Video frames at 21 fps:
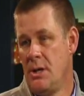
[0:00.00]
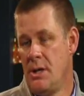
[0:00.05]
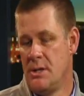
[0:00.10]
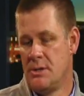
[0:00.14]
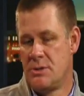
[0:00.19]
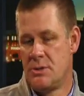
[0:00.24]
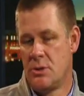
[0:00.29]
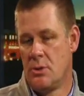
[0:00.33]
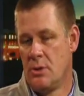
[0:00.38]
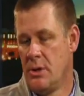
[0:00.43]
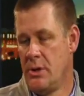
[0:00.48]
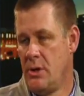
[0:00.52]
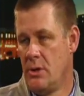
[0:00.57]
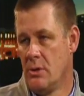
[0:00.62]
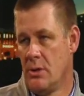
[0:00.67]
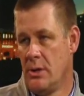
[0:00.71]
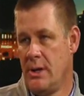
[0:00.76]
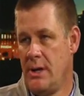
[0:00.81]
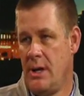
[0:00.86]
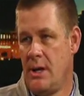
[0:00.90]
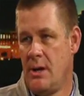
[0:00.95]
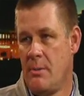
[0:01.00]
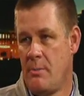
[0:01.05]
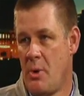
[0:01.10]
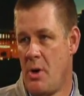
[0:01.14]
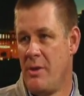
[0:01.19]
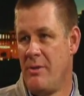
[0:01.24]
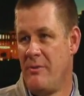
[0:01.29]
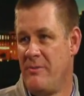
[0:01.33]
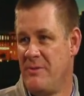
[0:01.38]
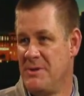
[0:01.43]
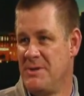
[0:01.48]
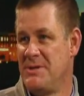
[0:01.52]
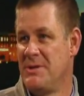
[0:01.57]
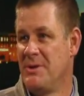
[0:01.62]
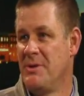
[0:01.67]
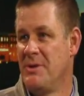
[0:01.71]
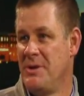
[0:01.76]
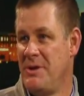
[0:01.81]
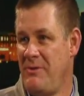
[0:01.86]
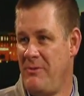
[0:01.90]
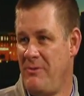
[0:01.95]
and certainly you're leaning upon the
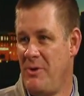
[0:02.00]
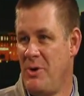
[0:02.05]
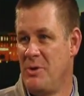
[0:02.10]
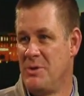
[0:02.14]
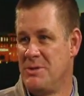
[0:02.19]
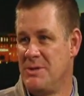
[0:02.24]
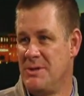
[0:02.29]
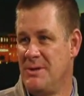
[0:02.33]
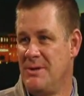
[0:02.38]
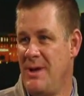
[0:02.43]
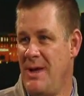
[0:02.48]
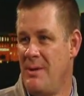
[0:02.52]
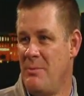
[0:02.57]
facility folks at,